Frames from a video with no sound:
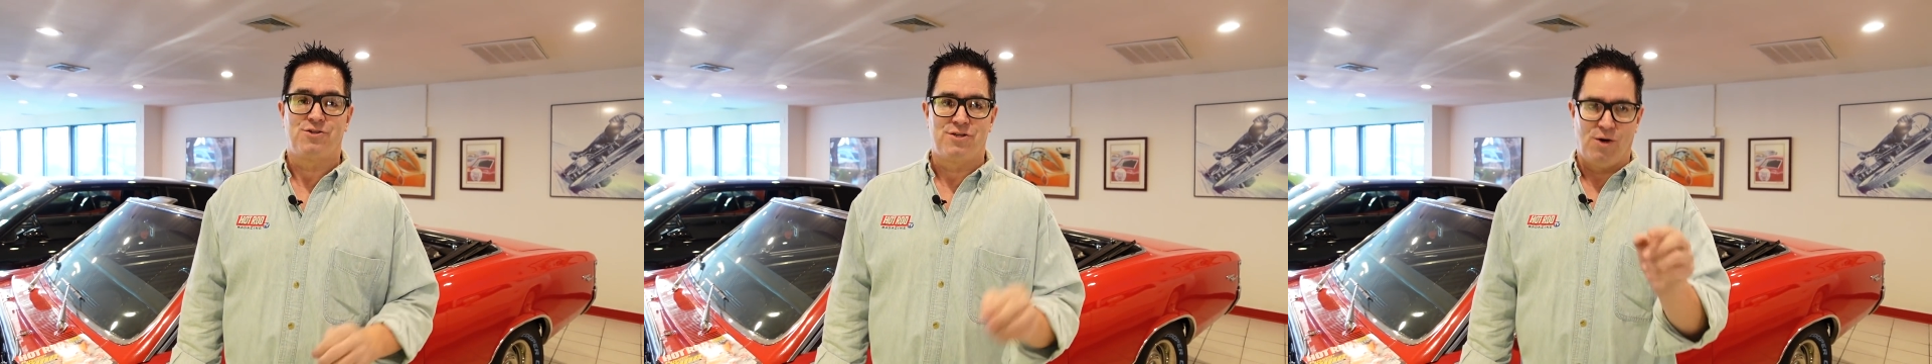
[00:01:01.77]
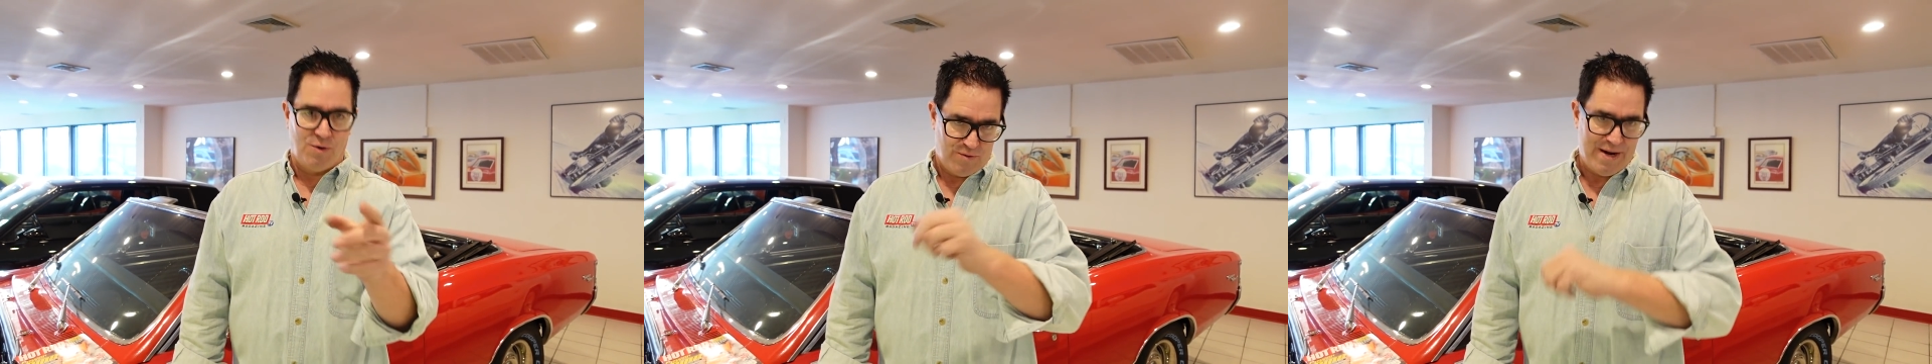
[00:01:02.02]

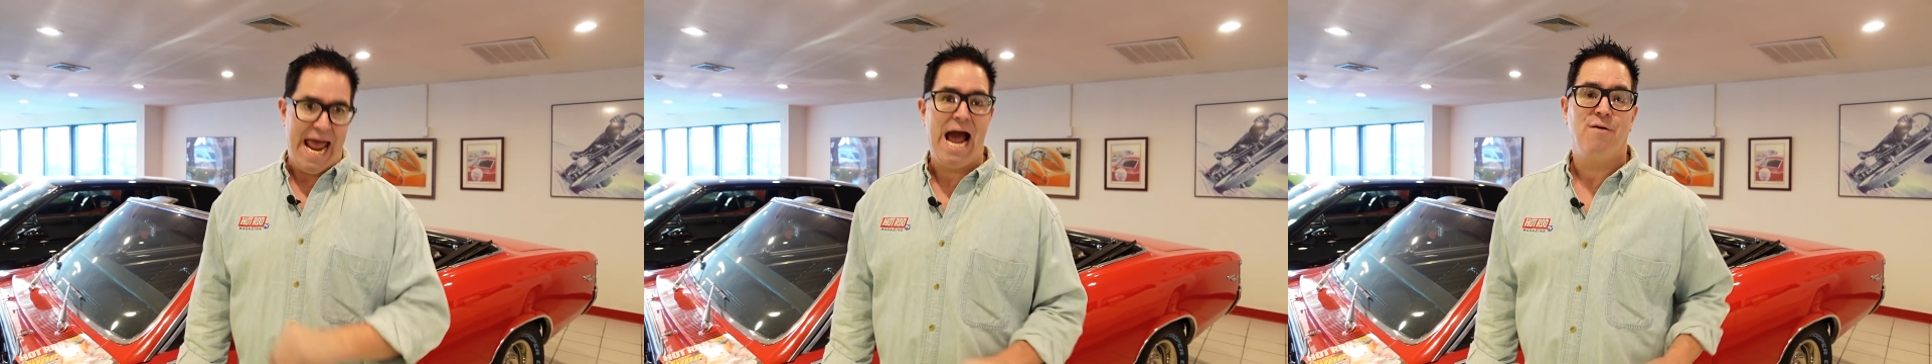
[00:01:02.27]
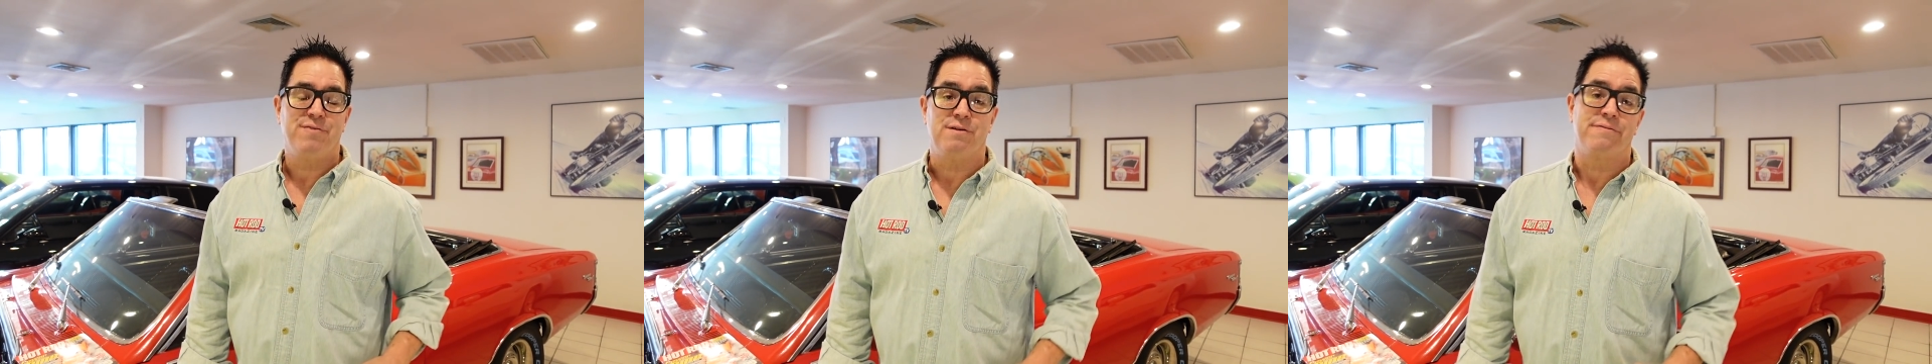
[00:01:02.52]
So
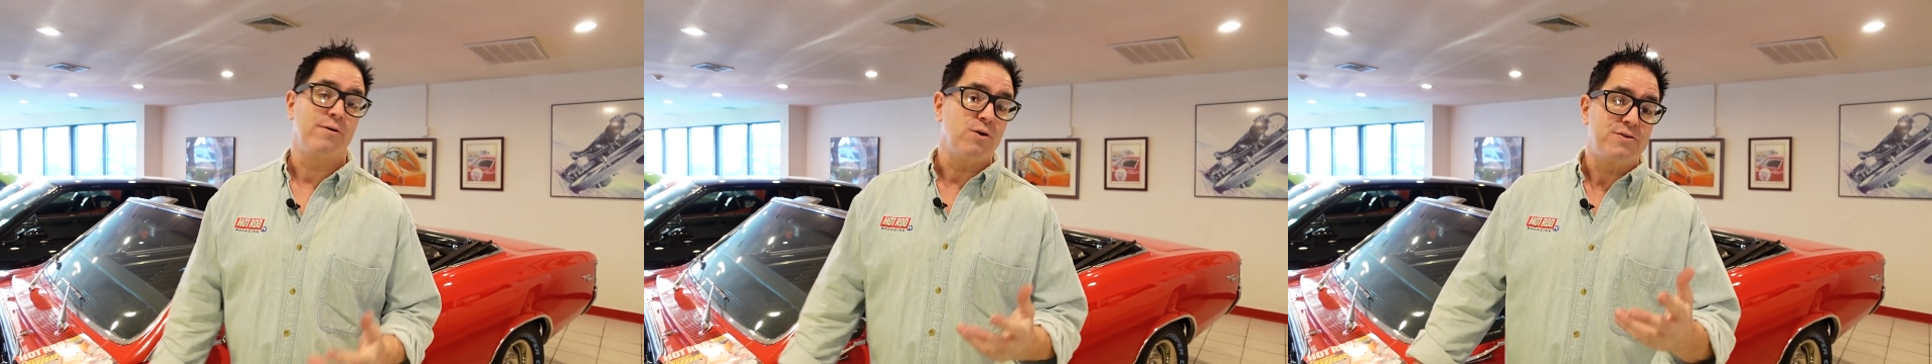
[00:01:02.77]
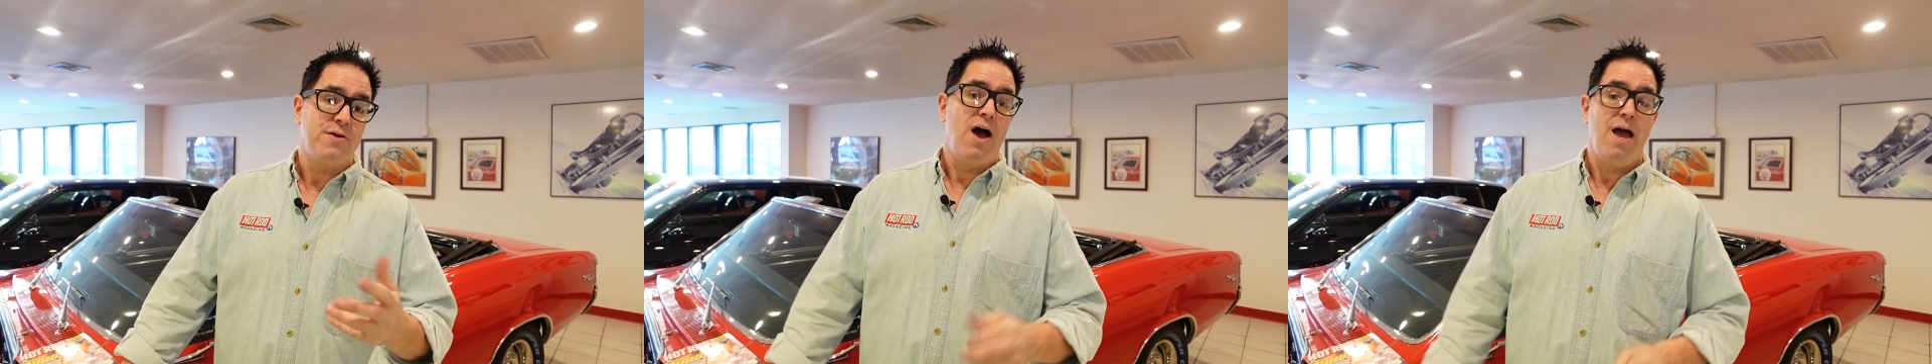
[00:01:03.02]
now, for the
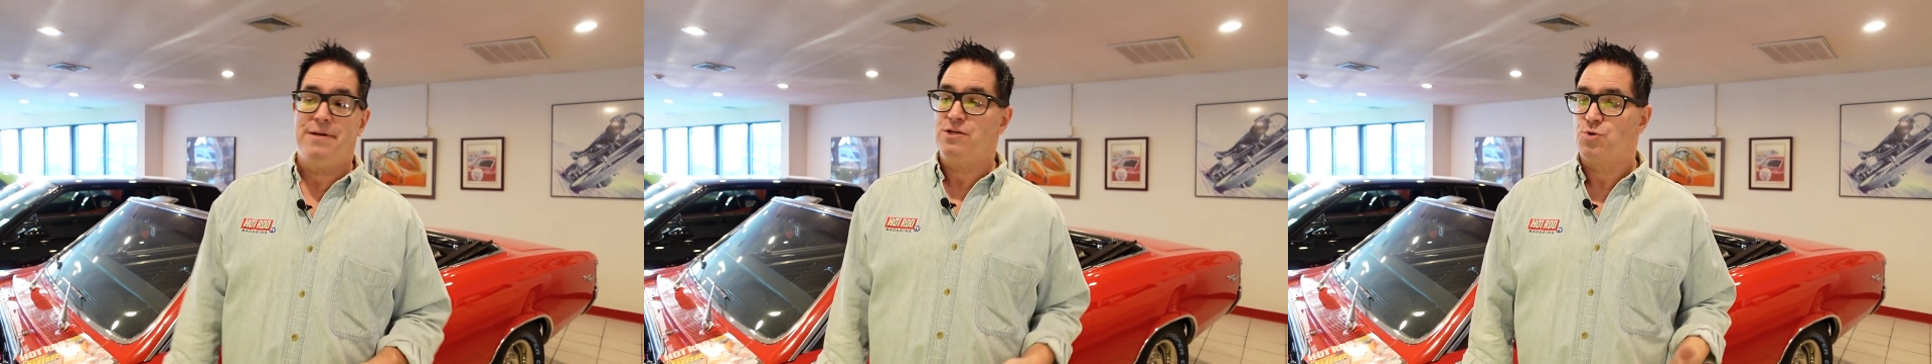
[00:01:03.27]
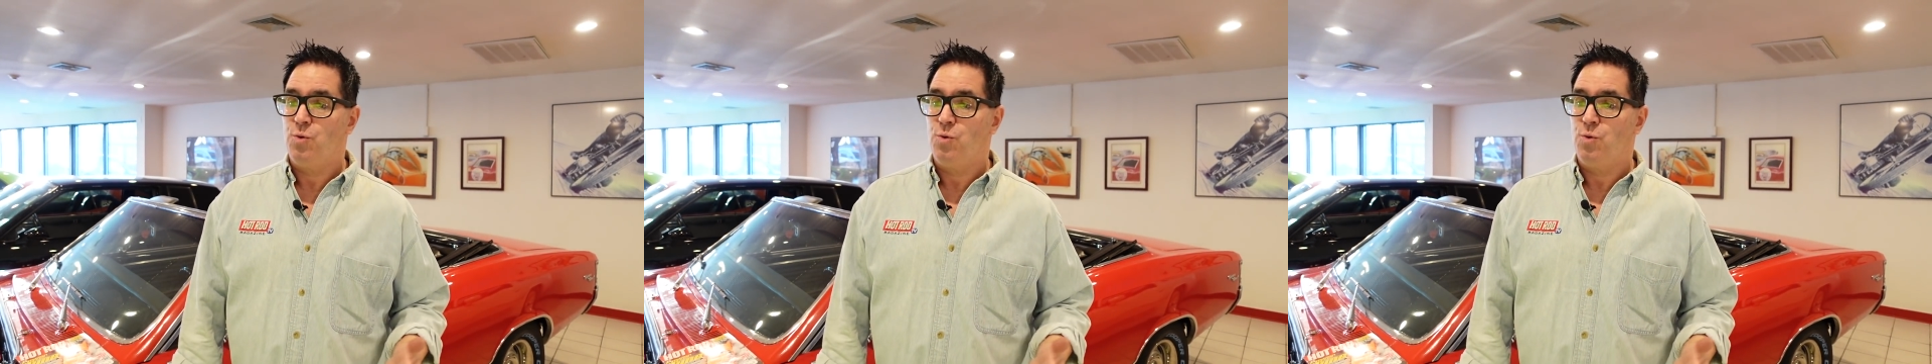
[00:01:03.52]
first time in